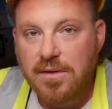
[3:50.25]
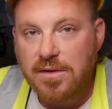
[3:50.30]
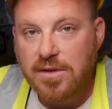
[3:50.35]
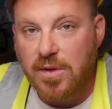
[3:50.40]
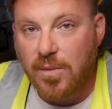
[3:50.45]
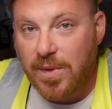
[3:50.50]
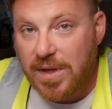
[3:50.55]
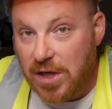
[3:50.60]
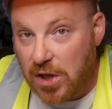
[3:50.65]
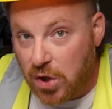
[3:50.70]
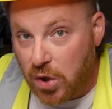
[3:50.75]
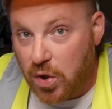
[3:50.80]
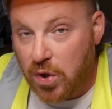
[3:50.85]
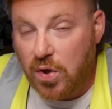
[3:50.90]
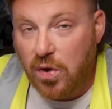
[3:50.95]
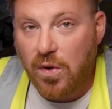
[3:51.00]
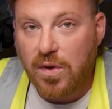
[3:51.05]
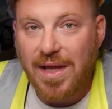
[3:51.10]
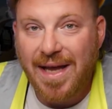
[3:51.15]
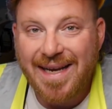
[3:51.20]
So when you look
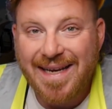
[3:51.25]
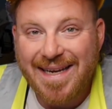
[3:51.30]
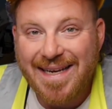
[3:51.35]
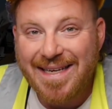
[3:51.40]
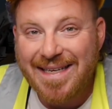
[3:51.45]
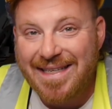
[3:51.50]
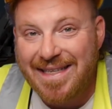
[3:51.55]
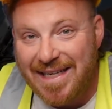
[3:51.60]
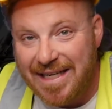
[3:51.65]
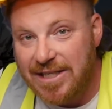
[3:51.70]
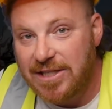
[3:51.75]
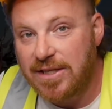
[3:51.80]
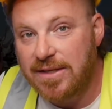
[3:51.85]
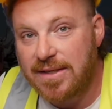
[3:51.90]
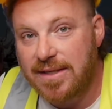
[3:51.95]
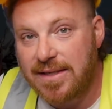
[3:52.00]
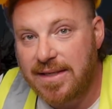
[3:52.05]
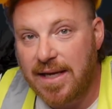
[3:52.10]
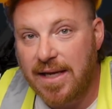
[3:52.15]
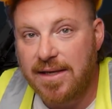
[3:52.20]
at all that, in addition
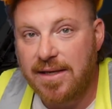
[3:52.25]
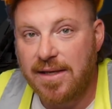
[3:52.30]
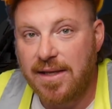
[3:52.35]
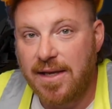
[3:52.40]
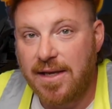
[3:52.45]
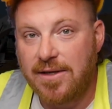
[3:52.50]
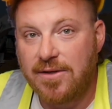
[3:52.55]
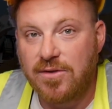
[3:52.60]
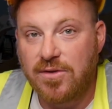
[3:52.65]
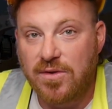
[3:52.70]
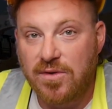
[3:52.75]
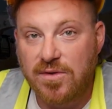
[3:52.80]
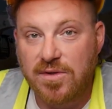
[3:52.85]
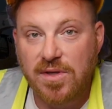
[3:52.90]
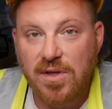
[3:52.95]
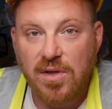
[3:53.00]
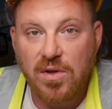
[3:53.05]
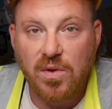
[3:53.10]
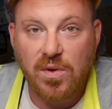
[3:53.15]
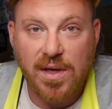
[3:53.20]
to Daniel Andrews
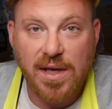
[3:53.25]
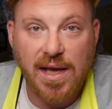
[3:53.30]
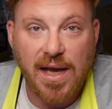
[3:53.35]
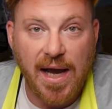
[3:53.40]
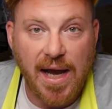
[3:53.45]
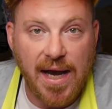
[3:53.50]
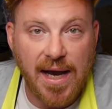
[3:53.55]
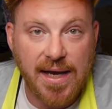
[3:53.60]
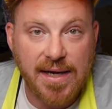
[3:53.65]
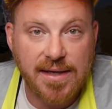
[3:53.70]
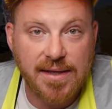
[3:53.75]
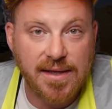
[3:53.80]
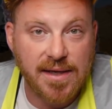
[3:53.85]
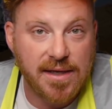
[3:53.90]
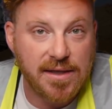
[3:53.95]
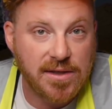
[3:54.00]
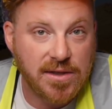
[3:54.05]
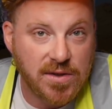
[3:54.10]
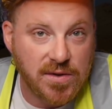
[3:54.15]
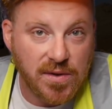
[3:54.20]
looking hard at the
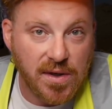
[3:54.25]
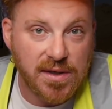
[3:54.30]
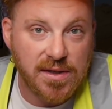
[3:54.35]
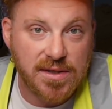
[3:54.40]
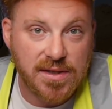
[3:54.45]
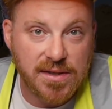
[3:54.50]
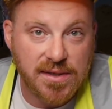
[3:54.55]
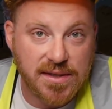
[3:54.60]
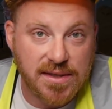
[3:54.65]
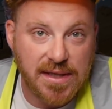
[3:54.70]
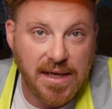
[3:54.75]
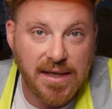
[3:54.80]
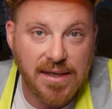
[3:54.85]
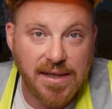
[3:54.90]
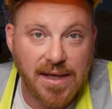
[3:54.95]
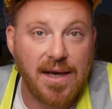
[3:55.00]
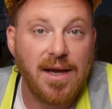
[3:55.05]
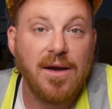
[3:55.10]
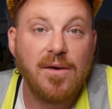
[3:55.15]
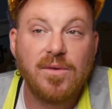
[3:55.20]
construction
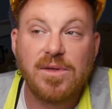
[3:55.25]
sector,